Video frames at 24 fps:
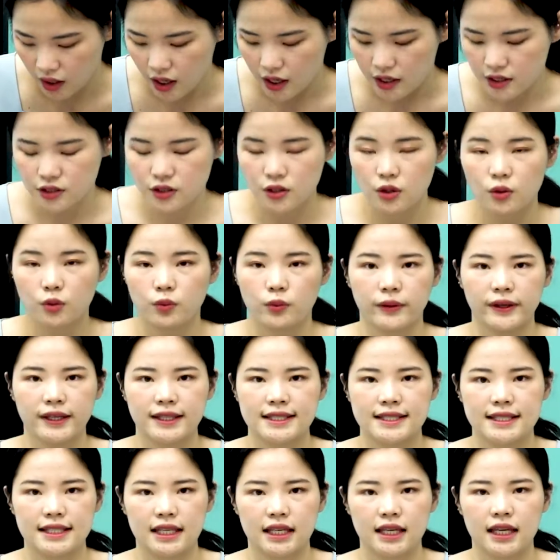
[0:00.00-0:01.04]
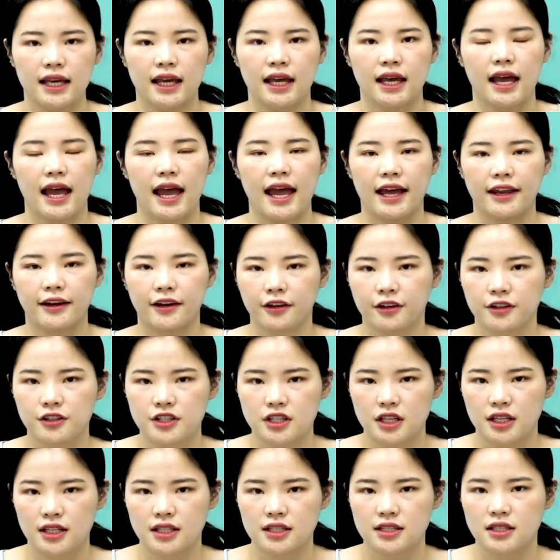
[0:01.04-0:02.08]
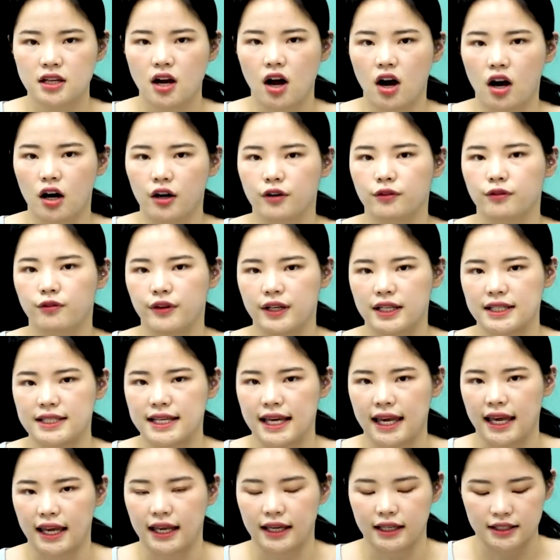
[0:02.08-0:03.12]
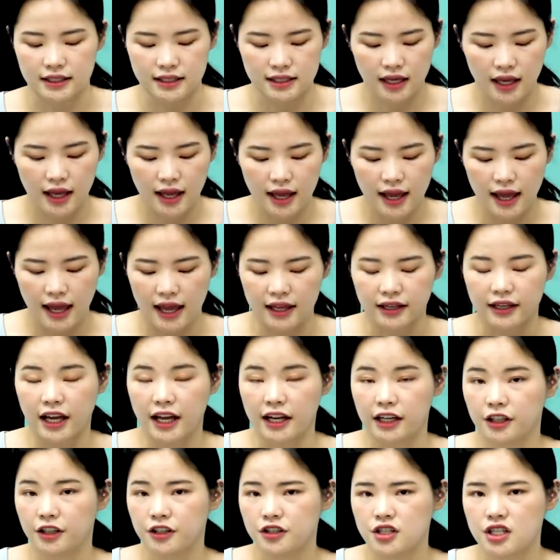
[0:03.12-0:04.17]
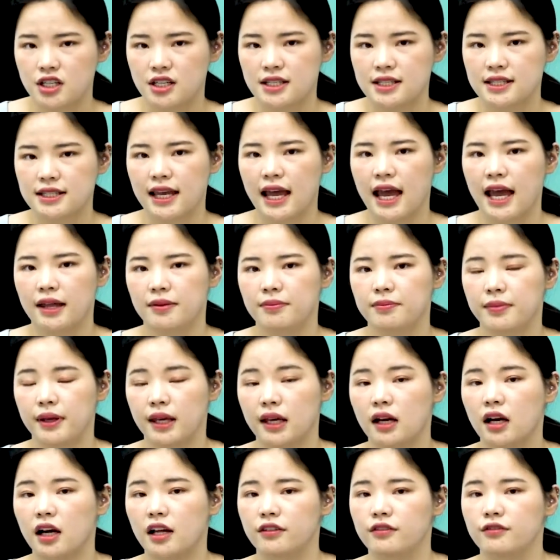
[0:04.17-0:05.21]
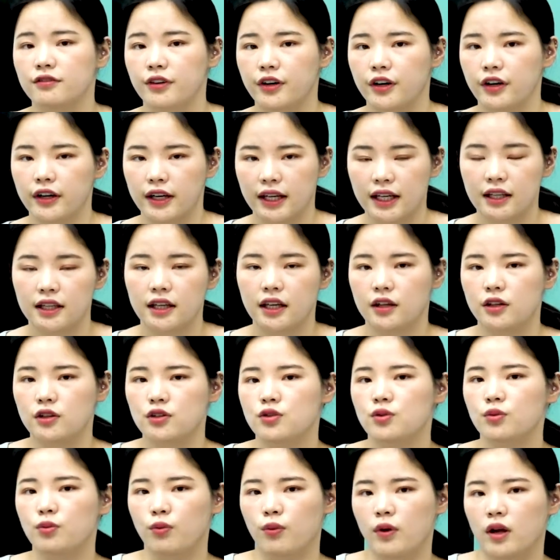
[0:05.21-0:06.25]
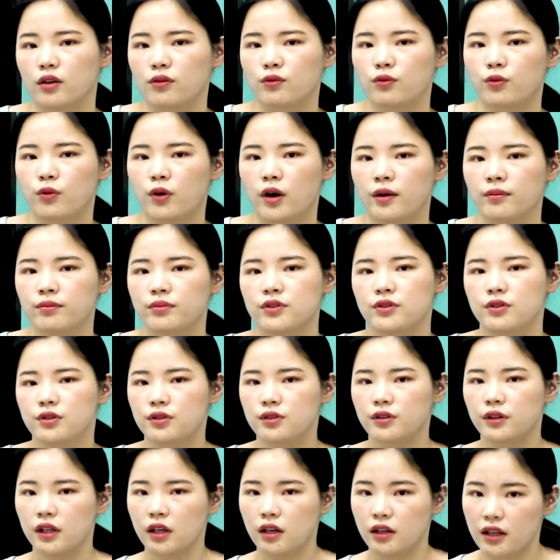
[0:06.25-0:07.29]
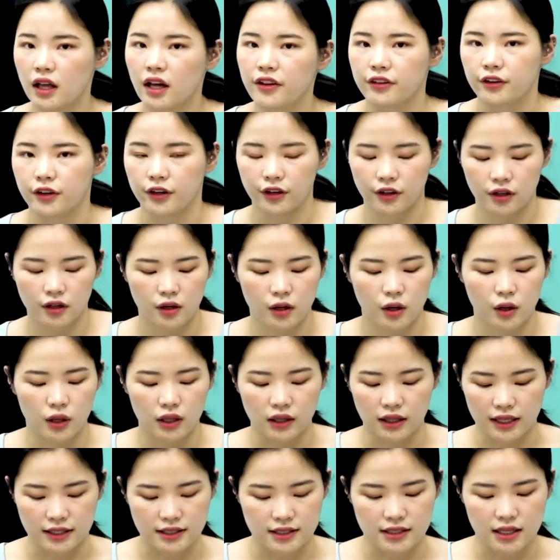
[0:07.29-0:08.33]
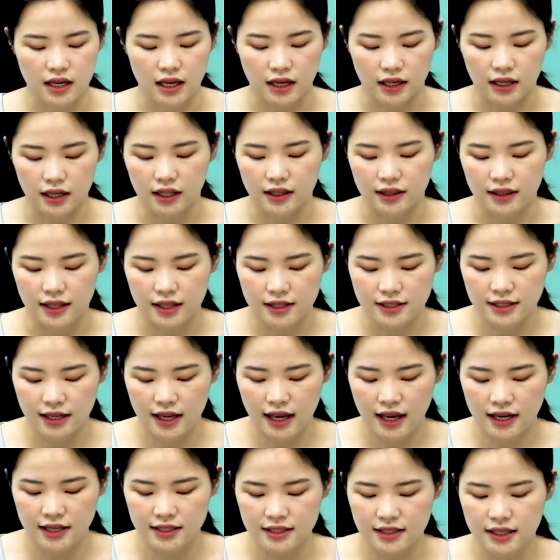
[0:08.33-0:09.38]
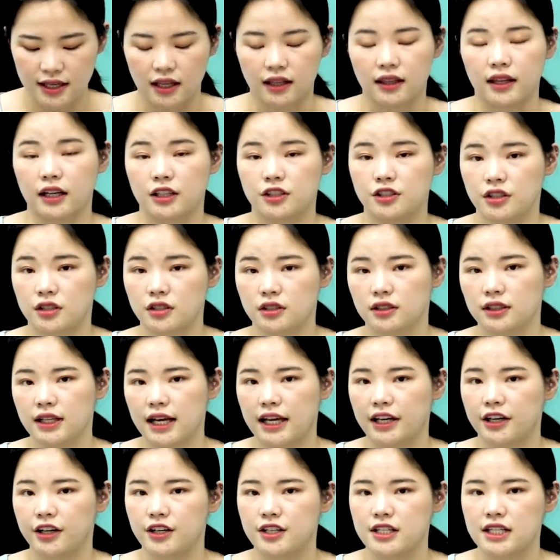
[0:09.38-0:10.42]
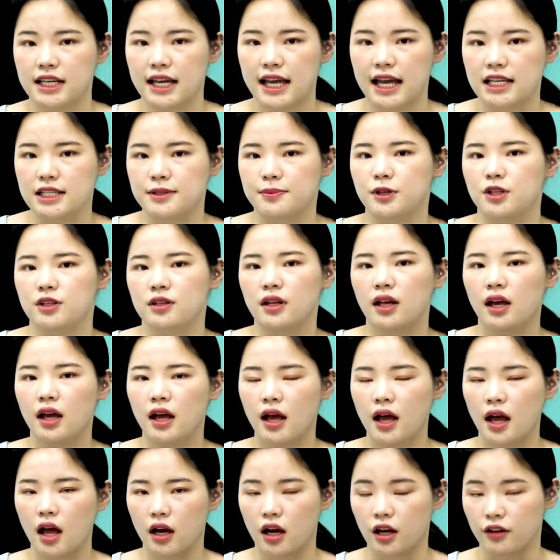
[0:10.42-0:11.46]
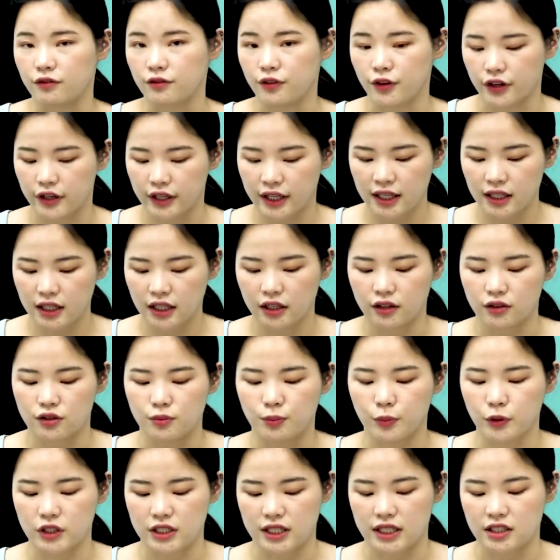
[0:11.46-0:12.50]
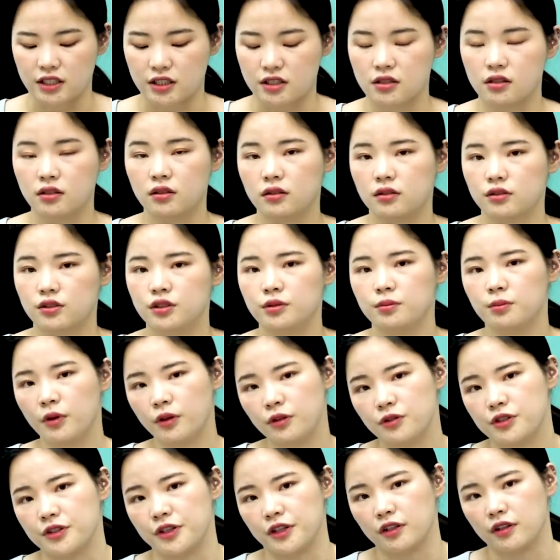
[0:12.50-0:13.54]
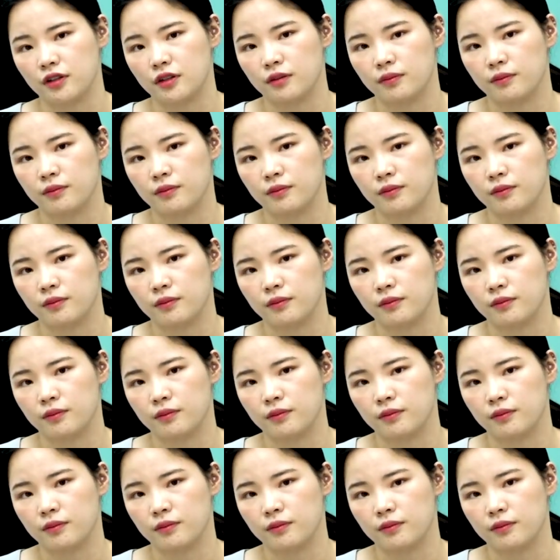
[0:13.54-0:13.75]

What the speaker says: So we see energies are retained and energies can be converted into one form to the another. Let's say in this case, electrical energy has been converted into potential to motion.